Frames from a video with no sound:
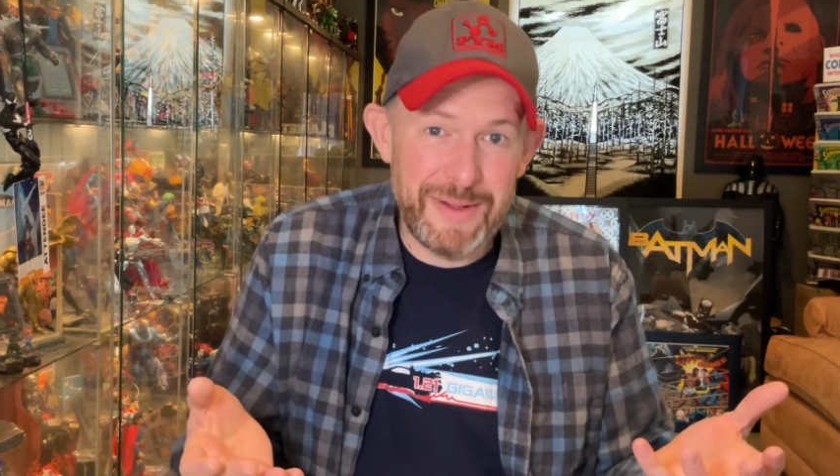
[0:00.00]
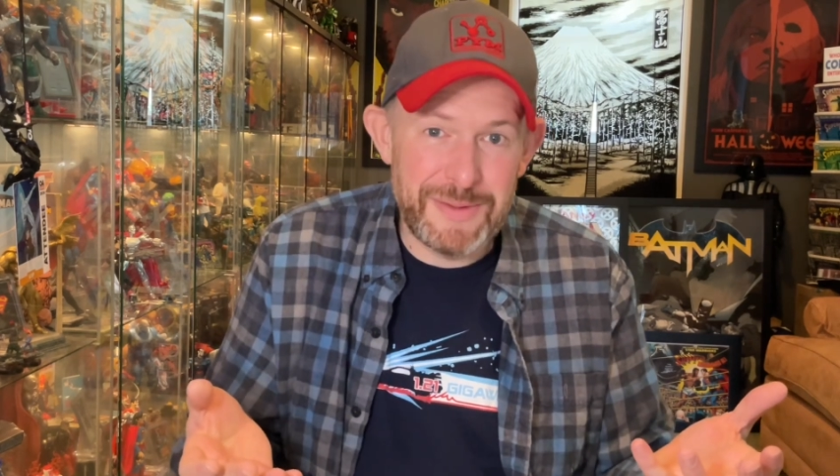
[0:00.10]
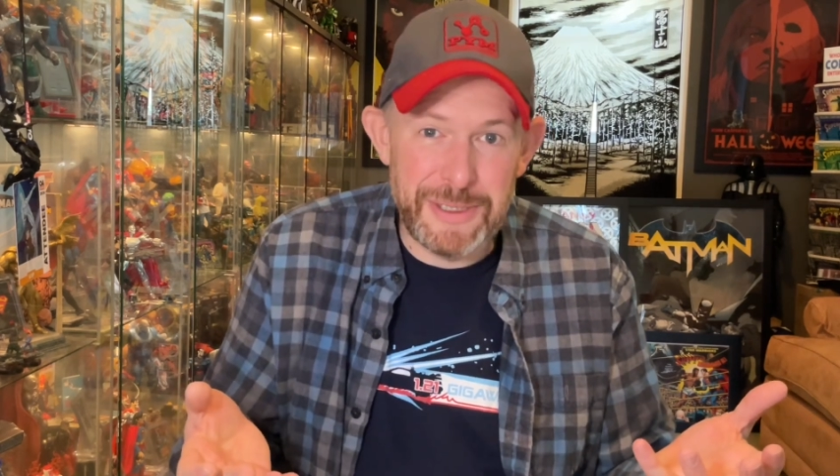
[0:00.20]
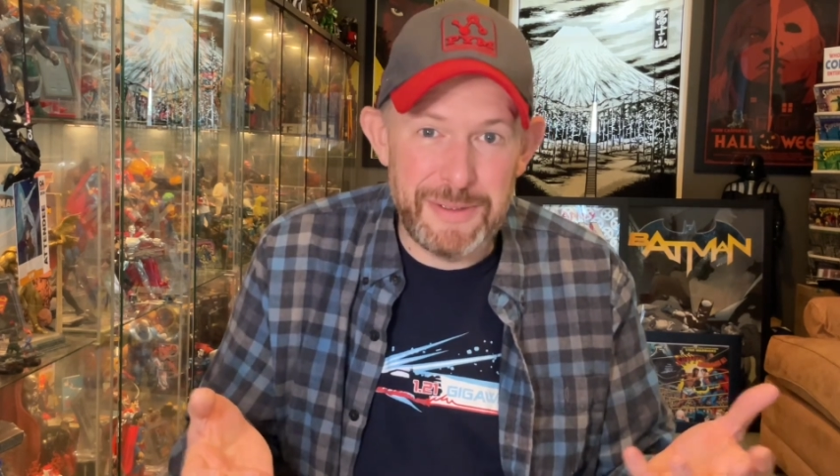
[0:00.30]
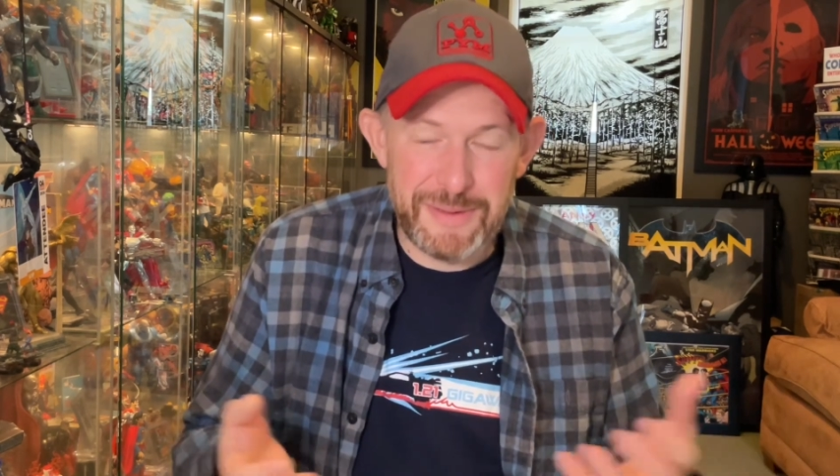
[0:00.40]

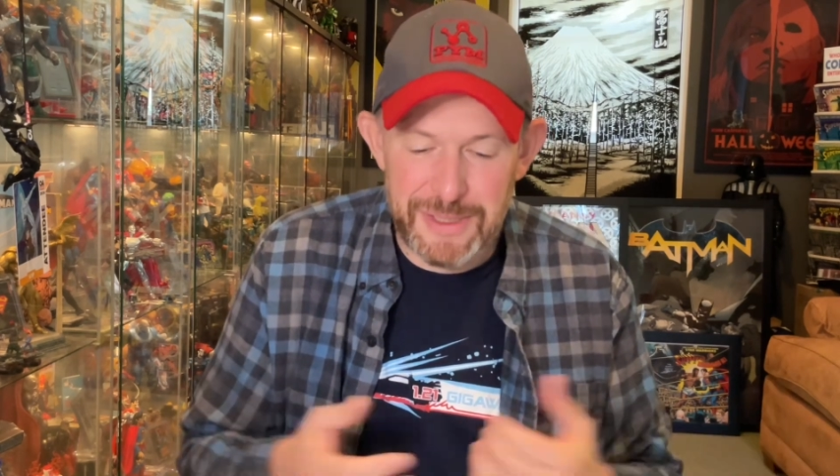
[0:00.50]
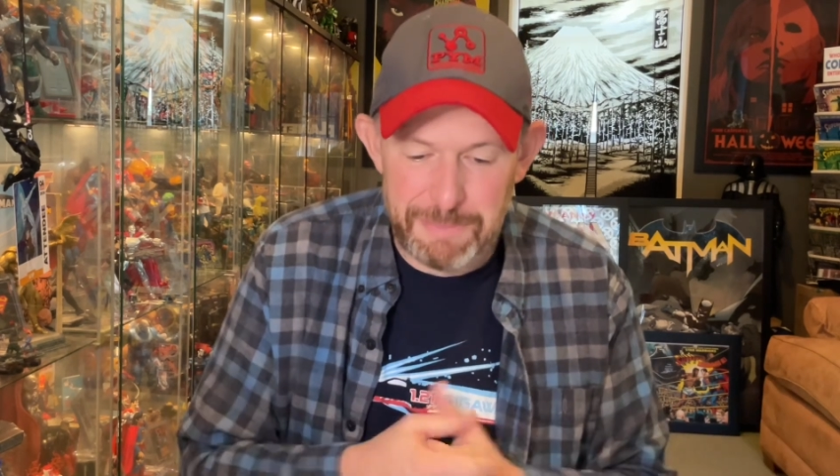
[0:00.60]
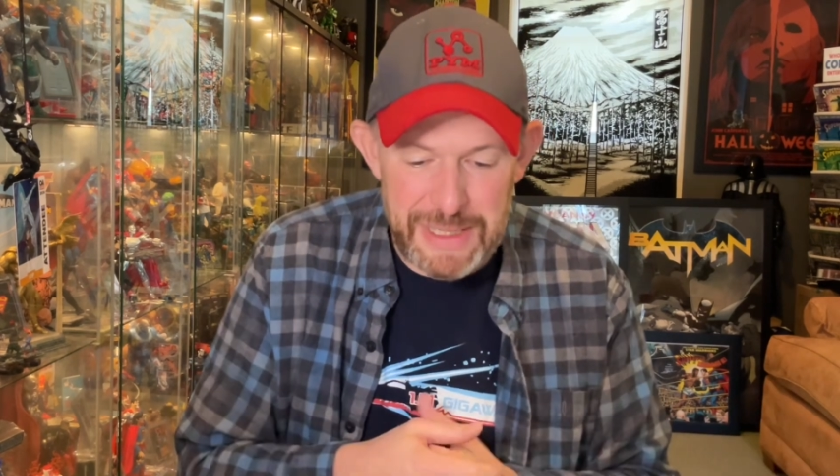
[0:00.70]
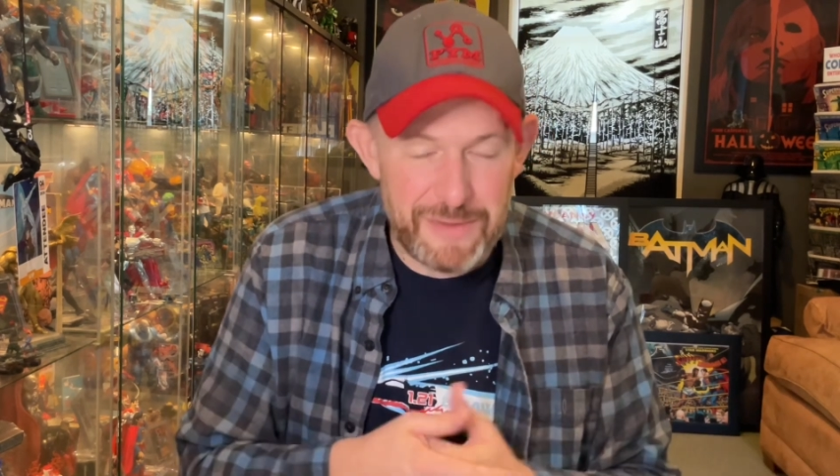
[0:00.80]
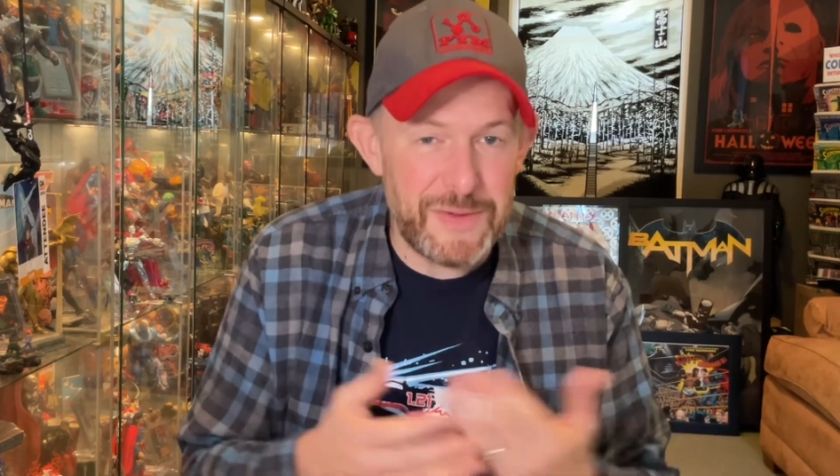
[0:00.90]
to
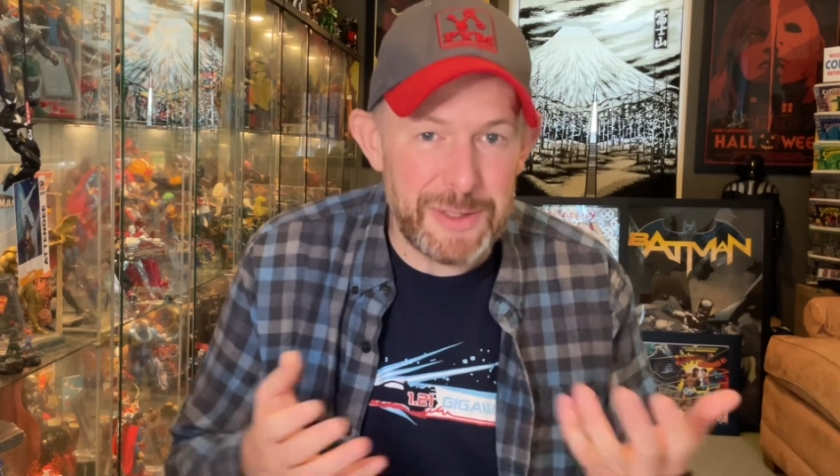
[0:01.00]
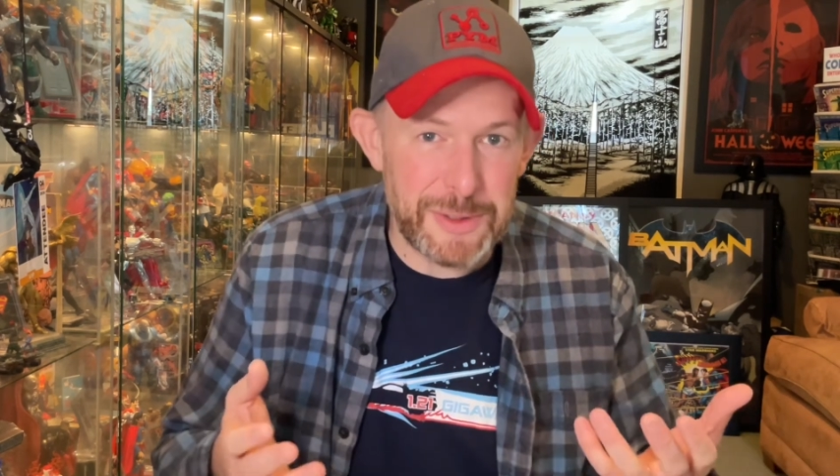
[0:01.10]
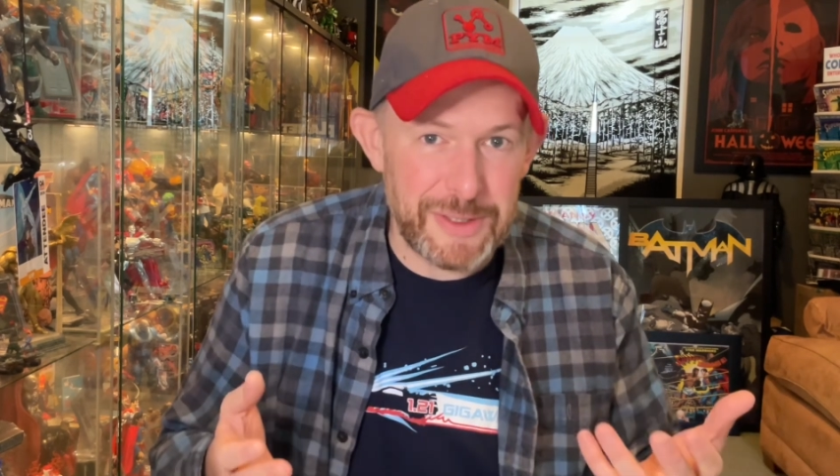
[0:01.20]
meet fellow